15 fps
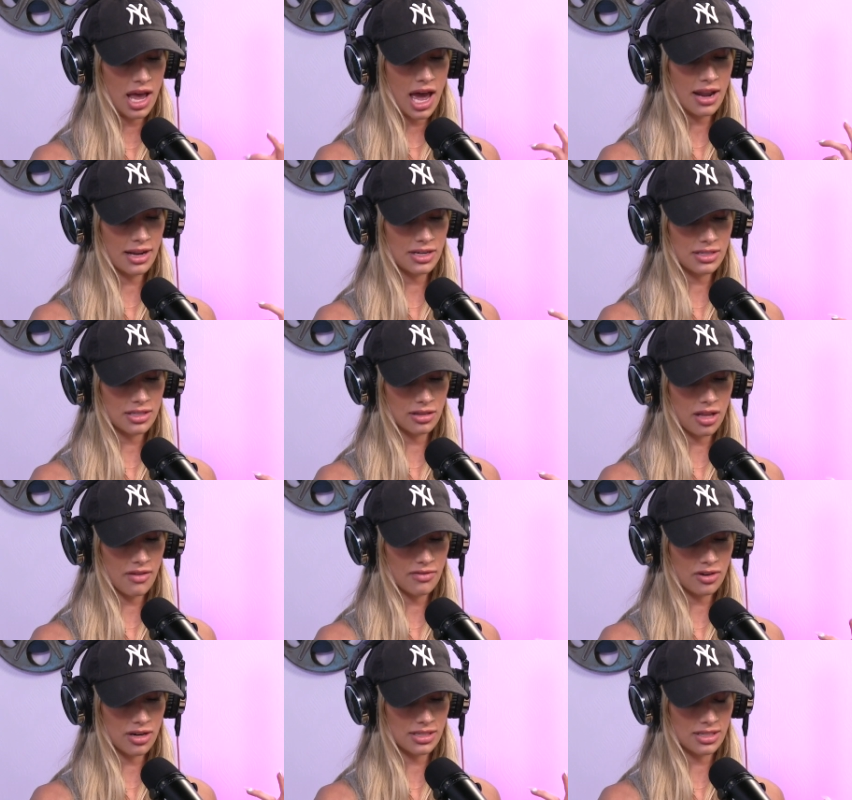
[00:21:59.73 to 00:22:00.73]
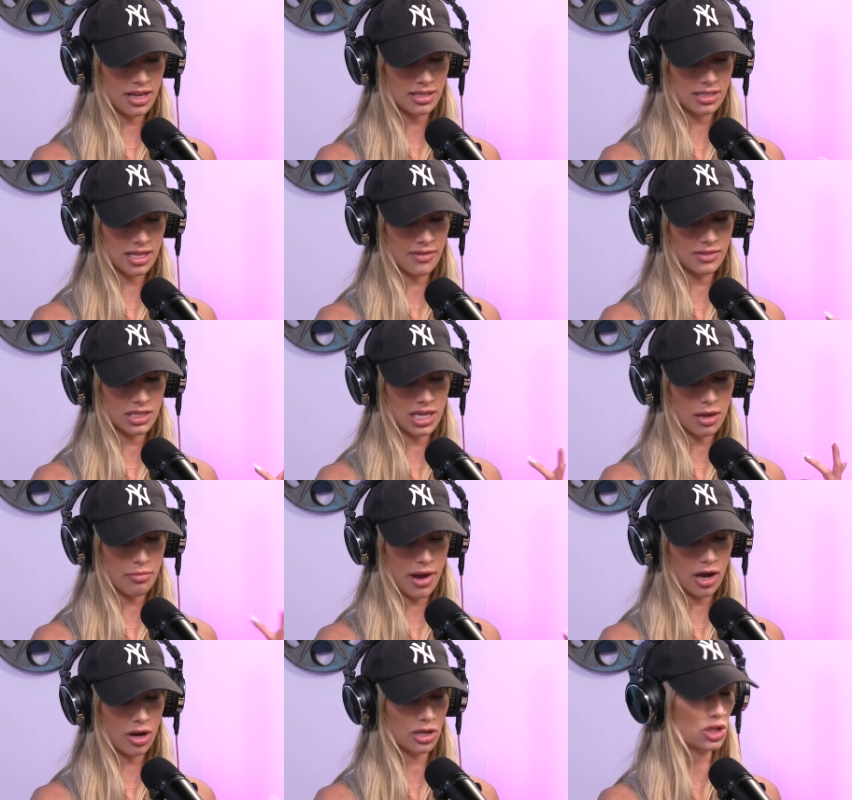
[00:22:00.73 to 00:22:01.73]
and I just love for our sex life to get
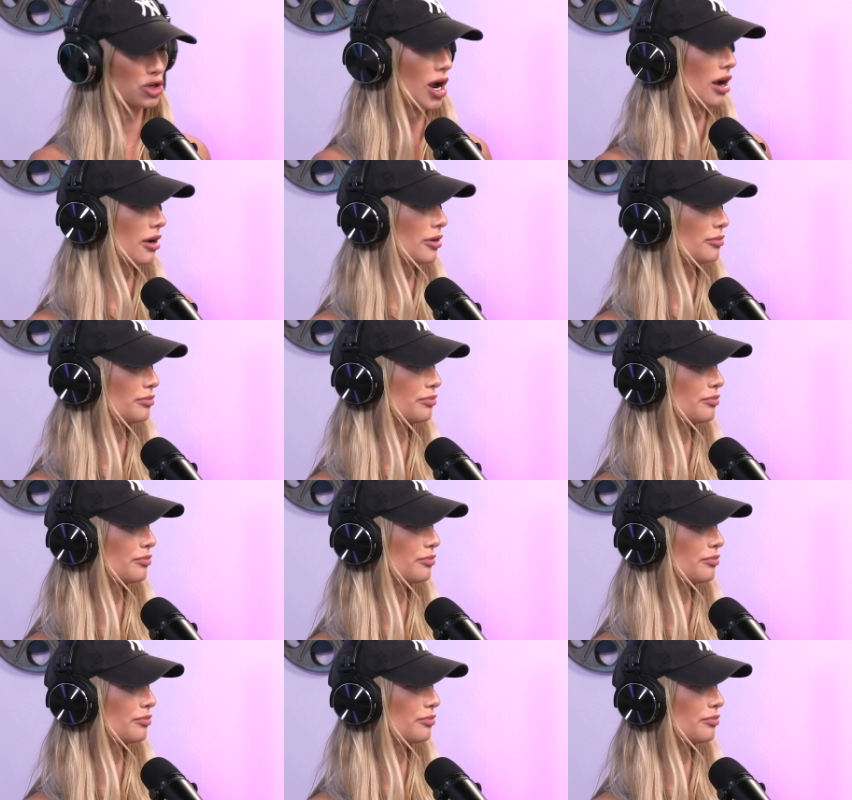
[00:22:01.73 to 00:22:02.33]
back on track.